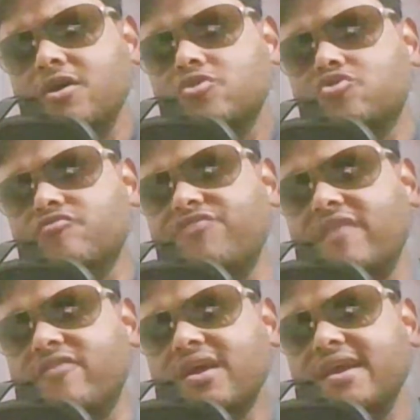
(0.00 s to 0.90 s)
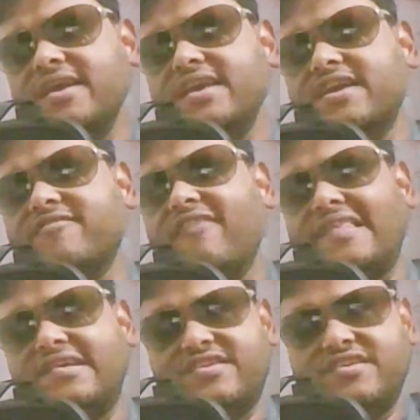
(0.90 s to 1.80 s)
and to favor
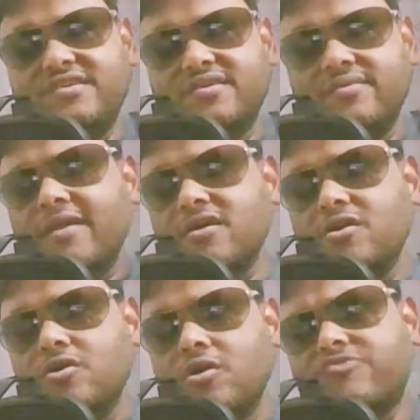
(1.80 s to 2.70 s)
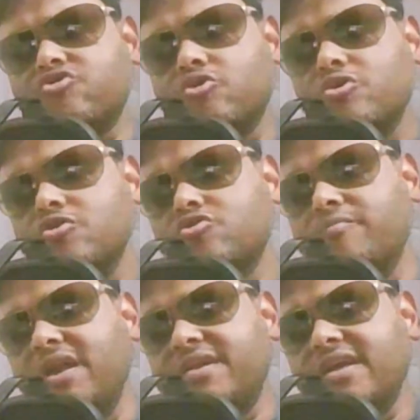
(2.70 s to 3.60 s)
equality, and also
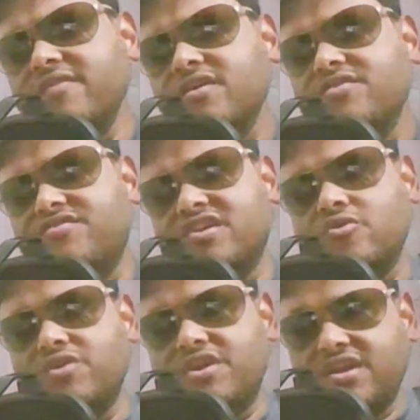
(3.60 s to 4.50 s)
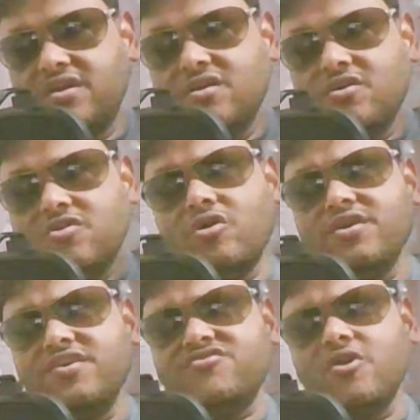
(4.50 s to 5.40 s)
to maintain security.
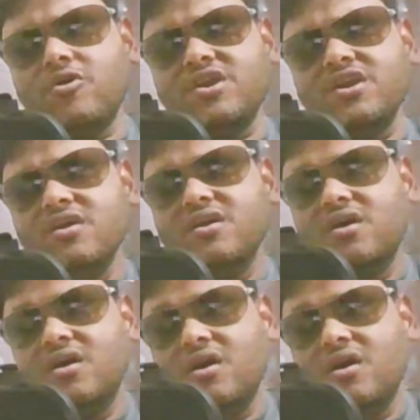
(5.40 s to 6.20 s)
So his theory